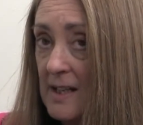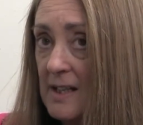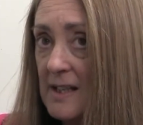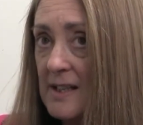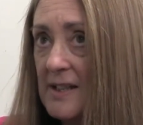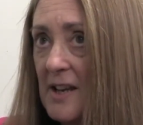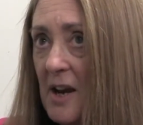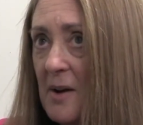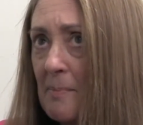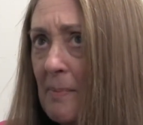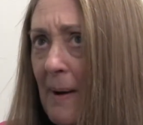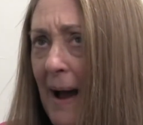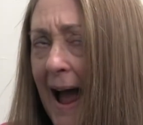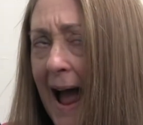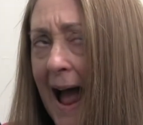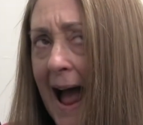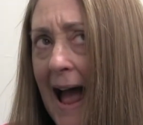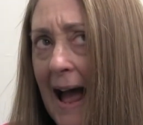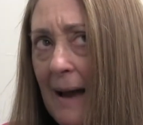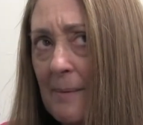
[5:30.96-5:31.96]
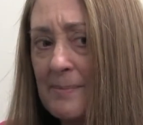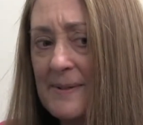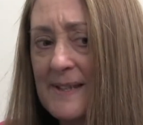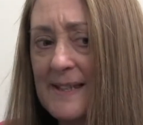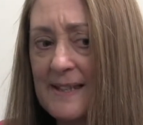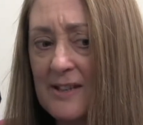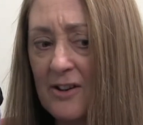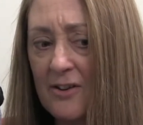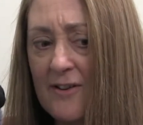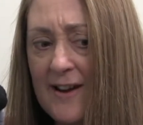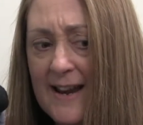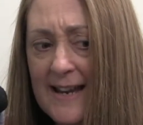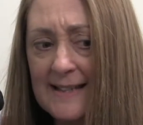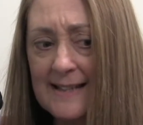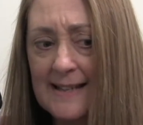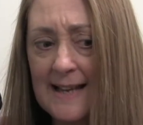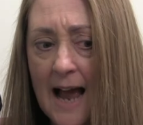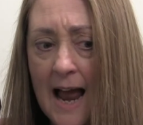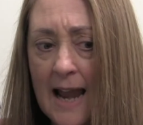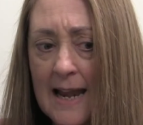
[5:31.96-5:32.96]
So perhaps there
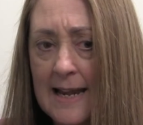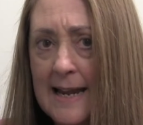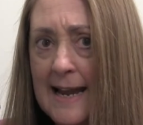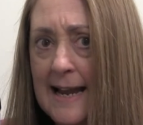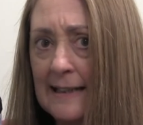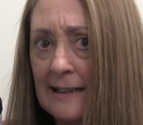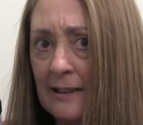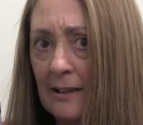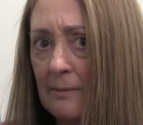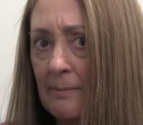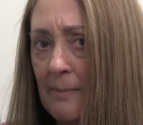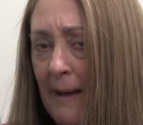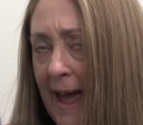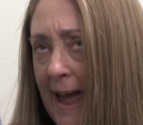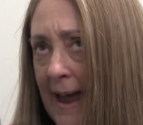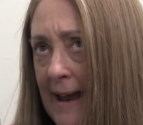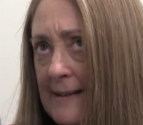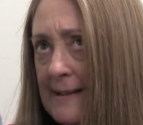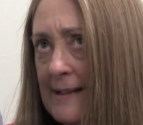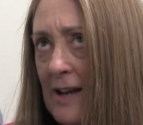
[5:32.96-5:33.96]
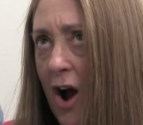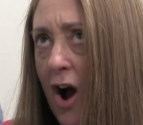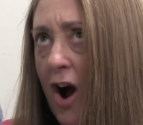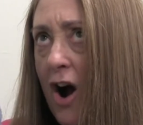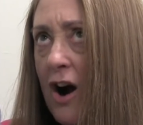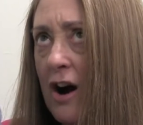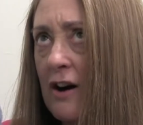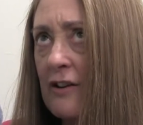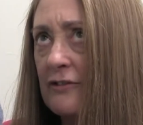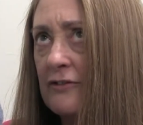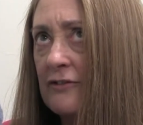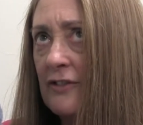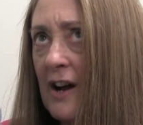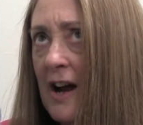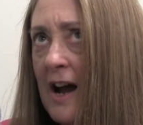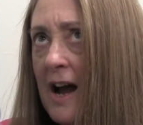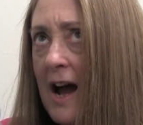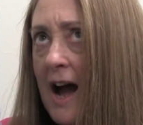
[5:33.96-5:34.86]
is a little bit of